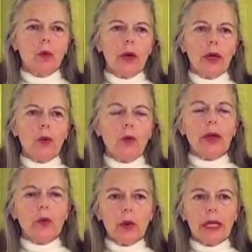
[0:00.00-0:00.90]

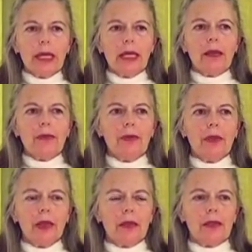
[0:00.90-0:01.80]
When we give
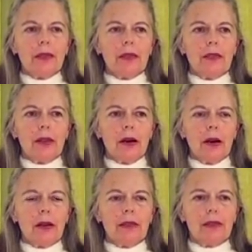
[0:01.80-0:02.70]
this to
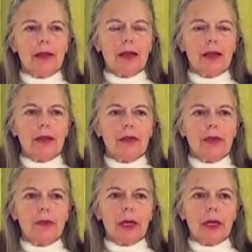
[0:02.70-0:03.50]
ourselves